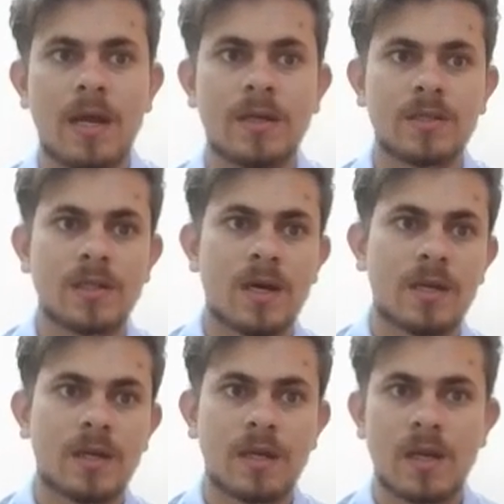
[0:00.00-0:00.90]
and
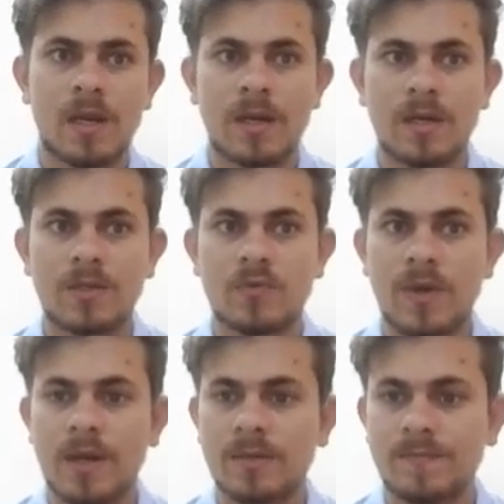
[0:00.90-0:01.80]
starring Hilary
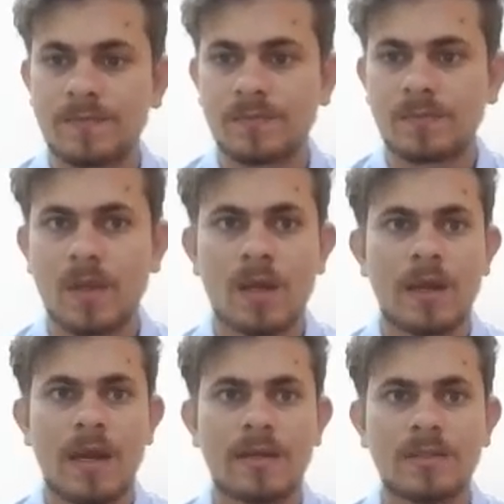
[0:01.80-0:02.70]
Swank
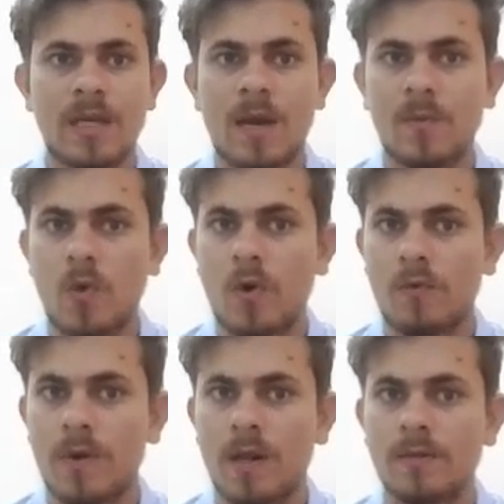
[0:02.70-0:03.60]
and Sam
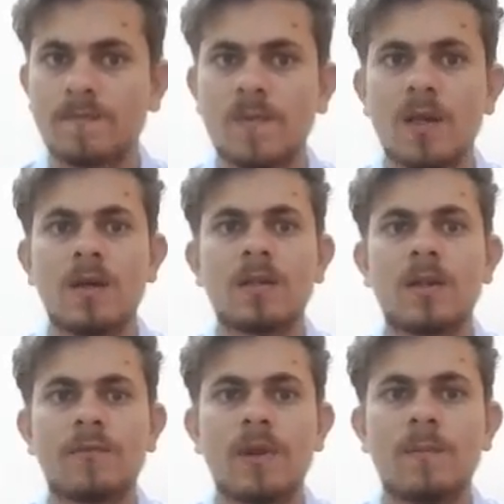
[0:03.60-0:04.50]
Rockwell.
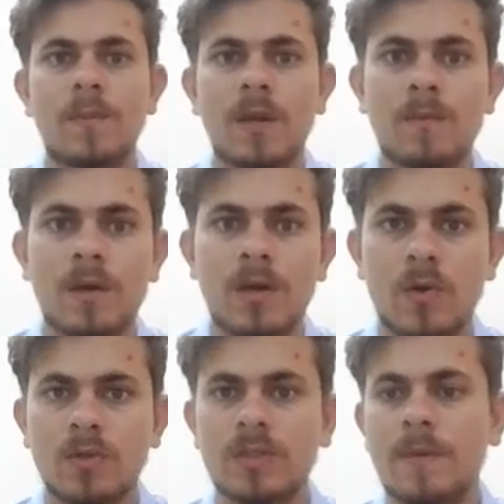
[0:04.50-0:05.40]
The film premiered
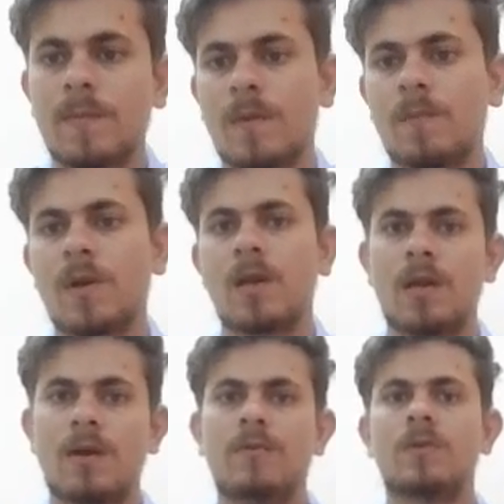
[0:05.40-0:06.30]
on September
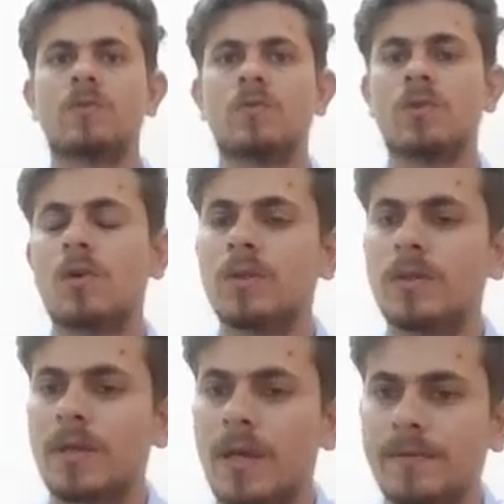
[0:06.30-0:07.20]
11,
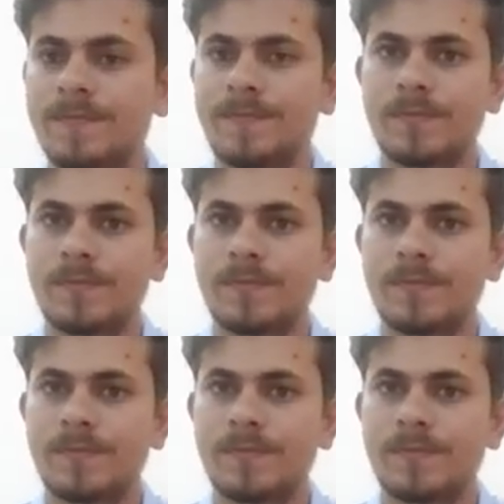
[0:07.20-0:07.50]
2010